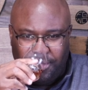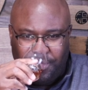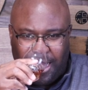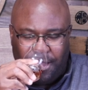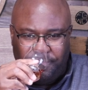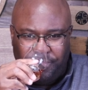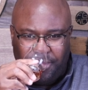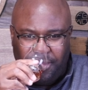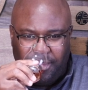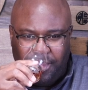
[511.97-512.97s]
Wow.
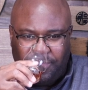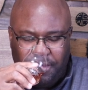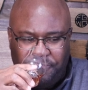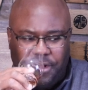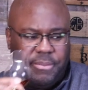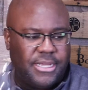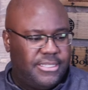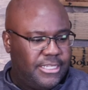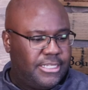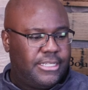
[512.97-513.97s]
It's kind of funny because
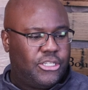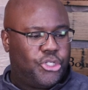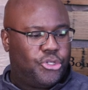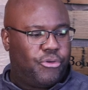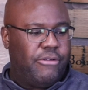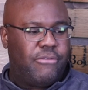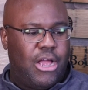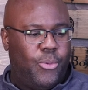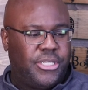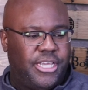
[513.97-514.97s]
this is a straight
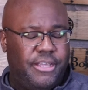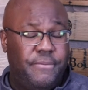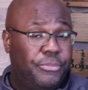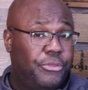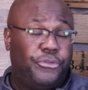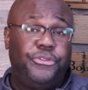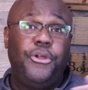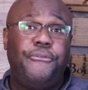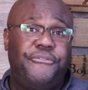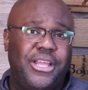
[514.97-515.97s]
rye whiskey. There's
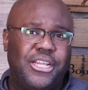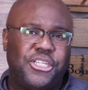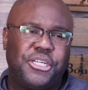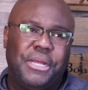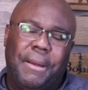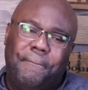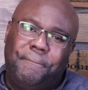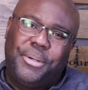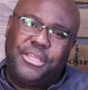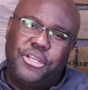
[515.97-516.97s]
no finish,
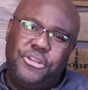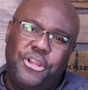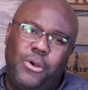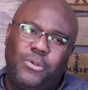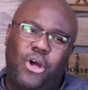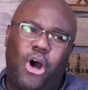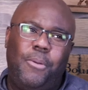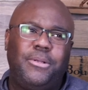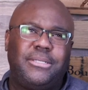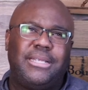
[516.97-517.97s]
but the nose
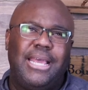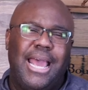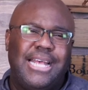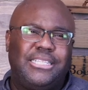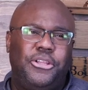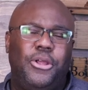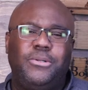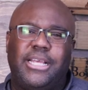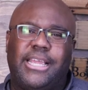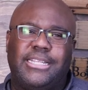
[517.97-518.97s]
almost has a
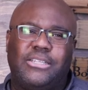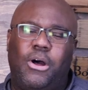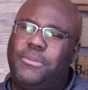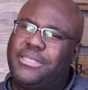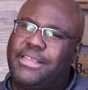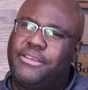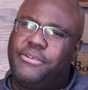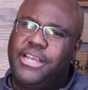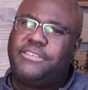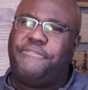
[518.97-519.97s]
nose like it's almost like
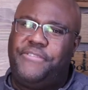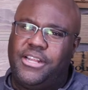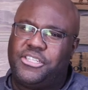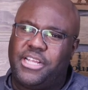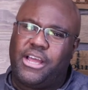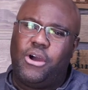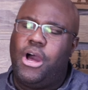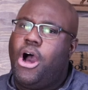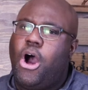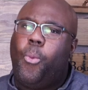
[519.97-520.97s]
there is a finish, like a
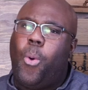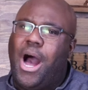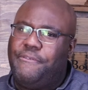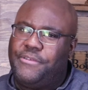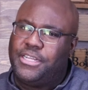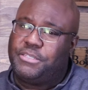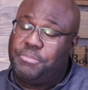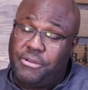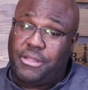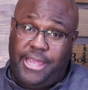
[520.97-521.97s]
wine finish,
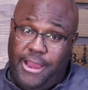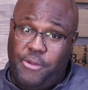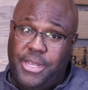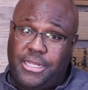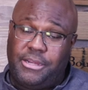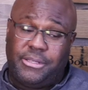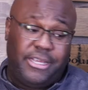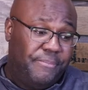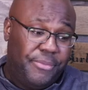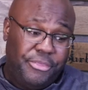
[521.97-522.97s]
but hear me
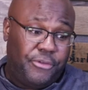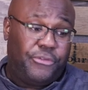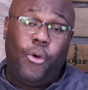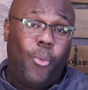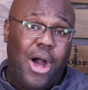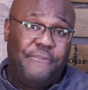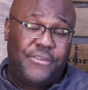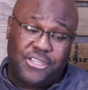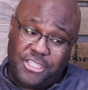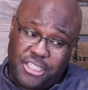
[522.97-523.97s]
clearly. There's no wine
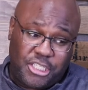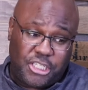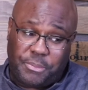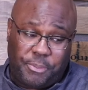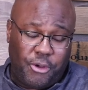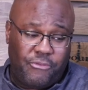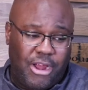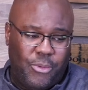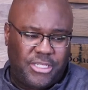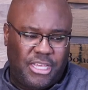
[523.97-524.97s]
finish. This is just pure
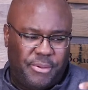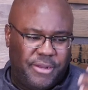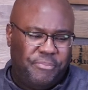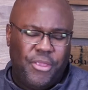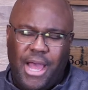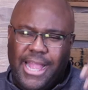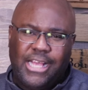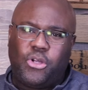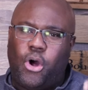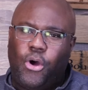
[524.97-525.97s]
rye whiskey, but I
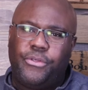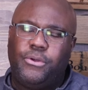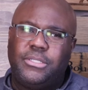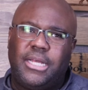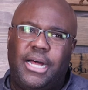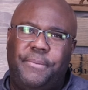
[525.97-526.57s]
guess all those